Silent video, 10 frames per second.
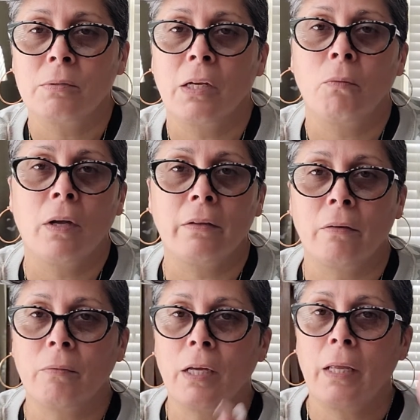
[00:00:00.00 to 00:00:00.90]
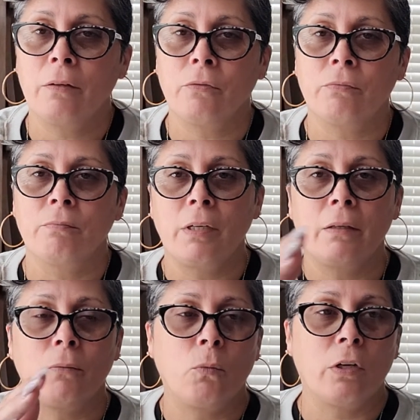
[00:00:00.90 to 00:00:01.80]
They're kind of
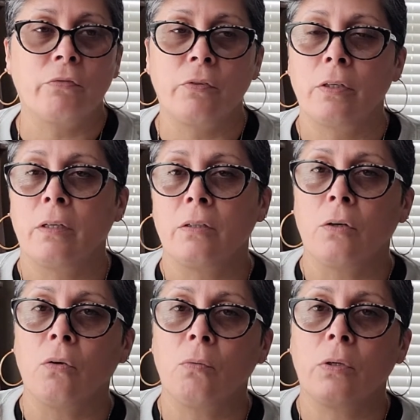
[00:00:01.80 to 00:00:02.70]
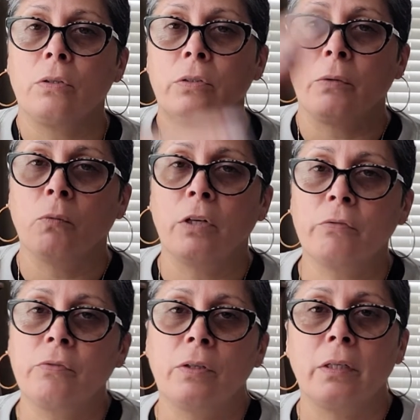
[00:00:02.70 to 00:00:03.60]
one foot in adult world and one
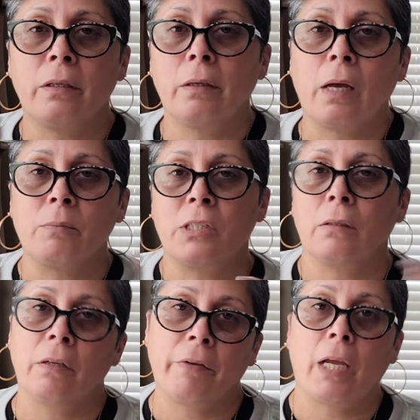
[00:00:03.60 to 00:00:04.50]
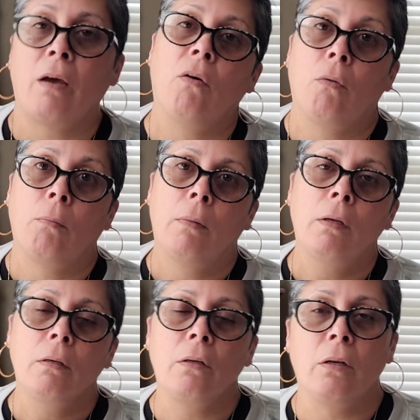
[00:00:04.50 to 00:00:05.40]
foot in I'm still living at home,
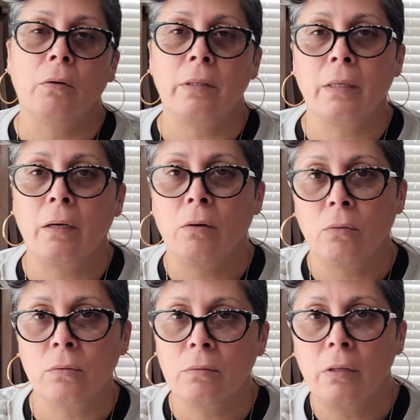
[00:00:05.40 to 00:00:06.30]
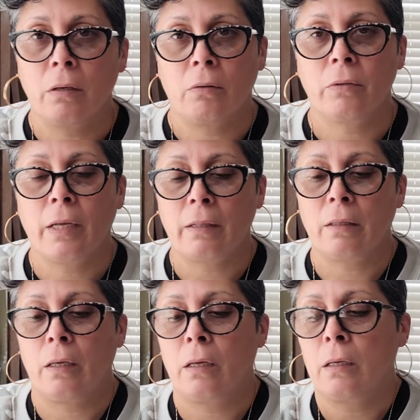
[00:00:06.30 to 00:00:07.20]
and they don't, that
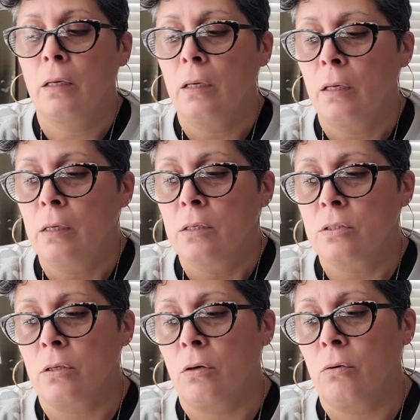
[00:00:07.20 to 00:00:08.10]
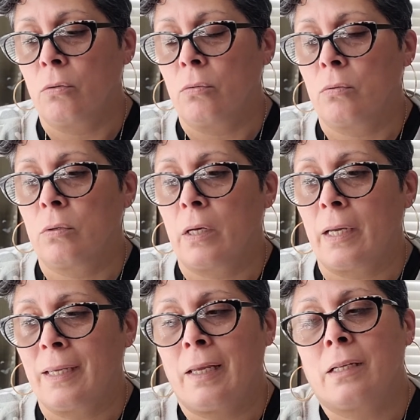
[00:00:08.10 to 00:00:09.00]
thing. So I
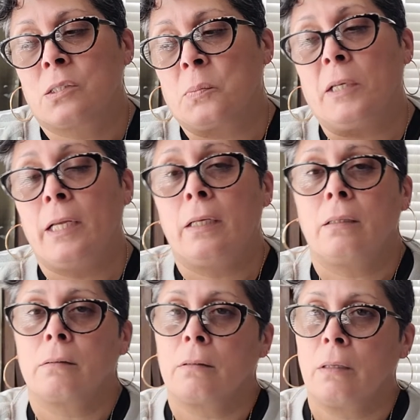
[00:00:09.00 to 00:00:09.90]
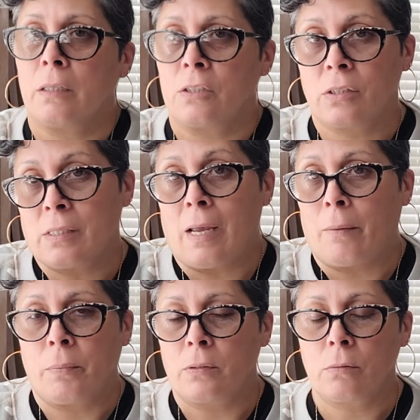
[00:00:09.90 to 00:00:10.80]
can't explain it. It just
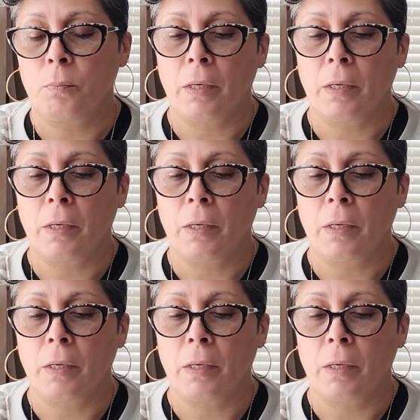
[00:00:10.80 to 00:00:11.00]
happens.